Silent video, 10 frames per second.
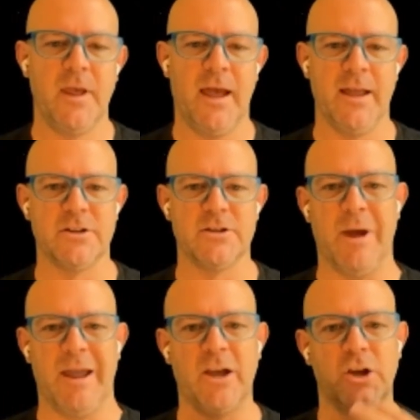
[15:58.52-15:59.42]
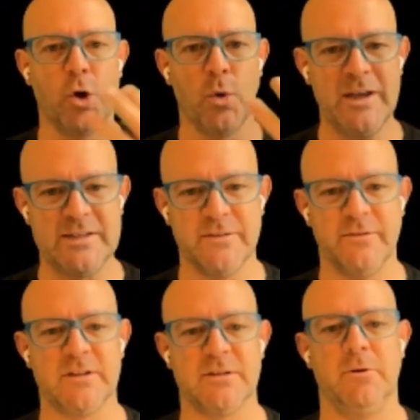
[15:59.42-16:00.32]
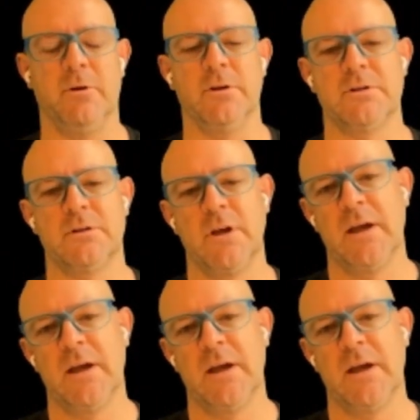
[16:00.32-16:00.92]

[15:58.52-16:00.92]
and to make a cohesive experience.